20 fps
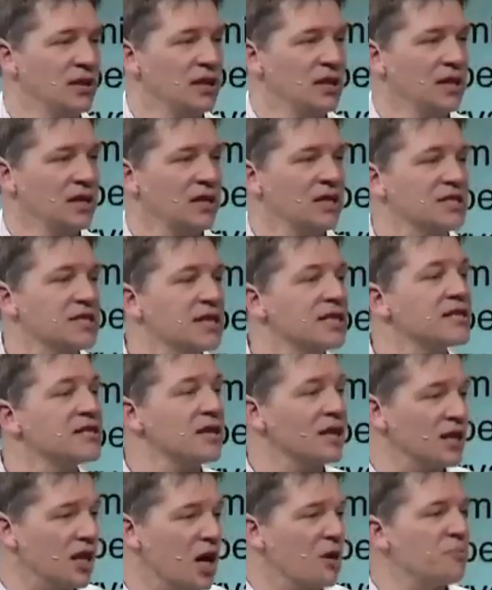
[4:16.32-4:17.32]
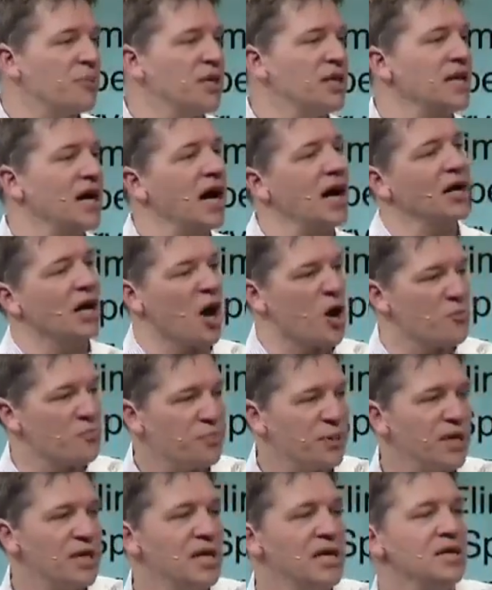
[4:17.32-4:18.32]
Because things that accompany God are
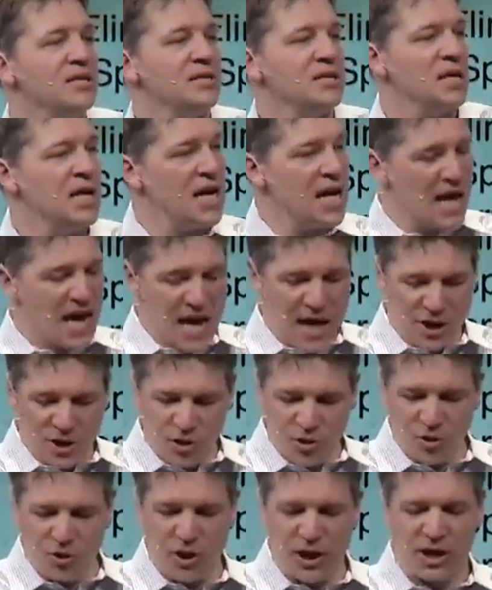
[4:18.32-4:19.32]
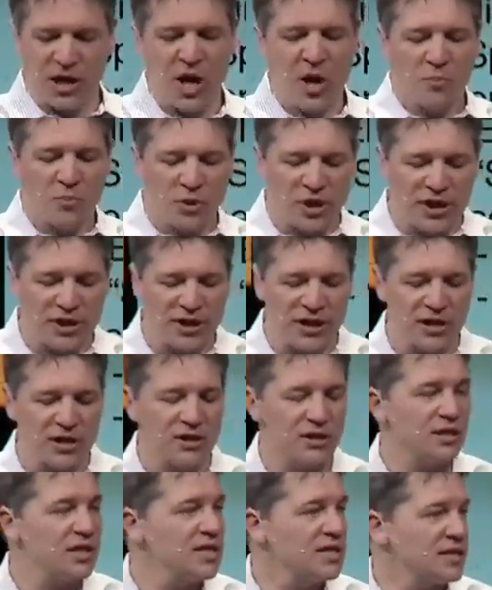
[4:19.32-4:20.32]
peace and joy.
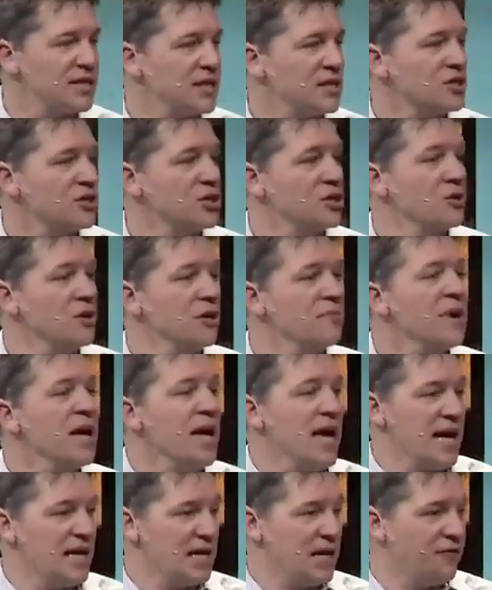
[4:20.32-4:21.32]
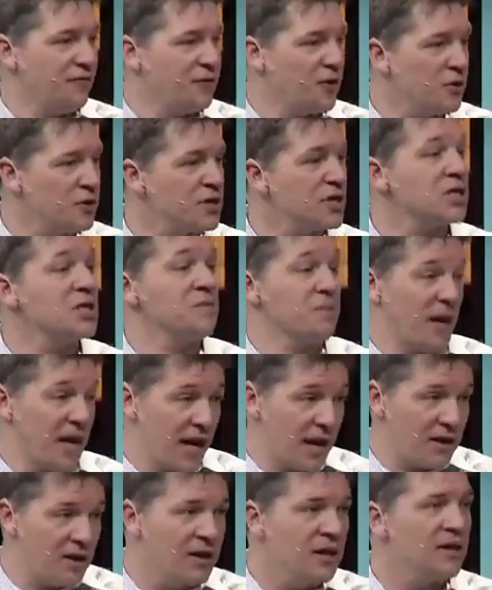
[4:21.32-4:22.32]
Bring these things to him, and if those
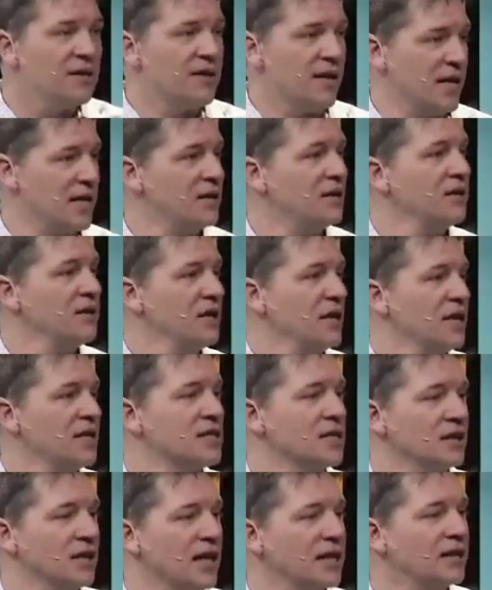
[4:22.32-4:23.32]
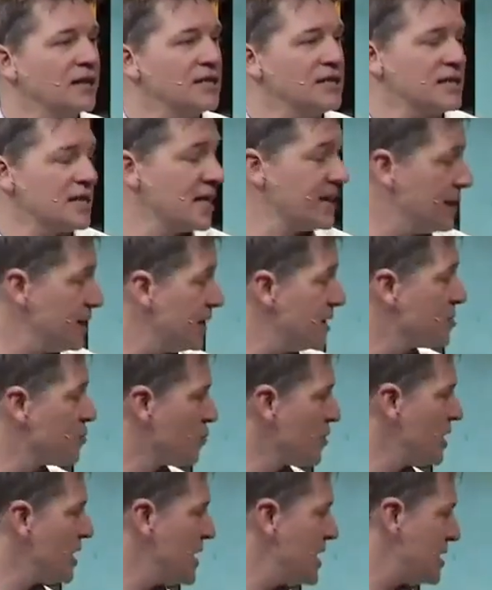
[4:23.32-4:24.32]
expand, then it's a likely sign that this
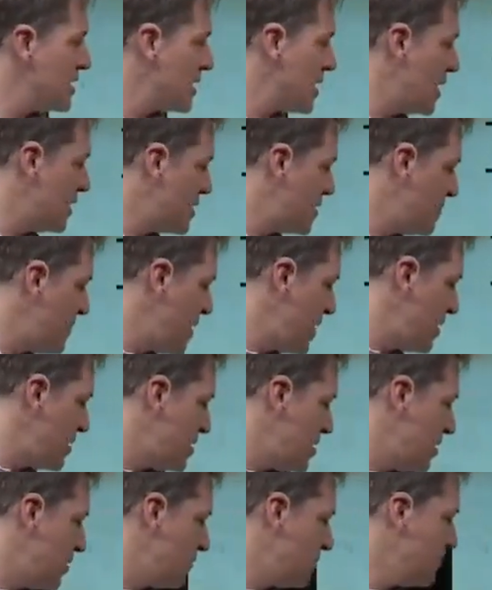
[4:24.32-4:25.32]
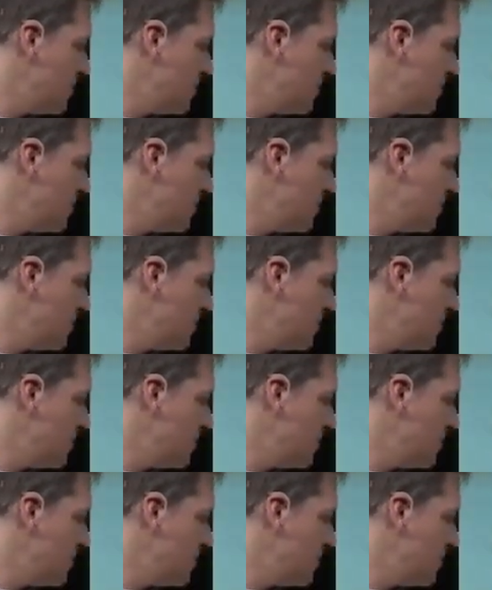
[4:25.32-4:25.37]
really is God speaking to you.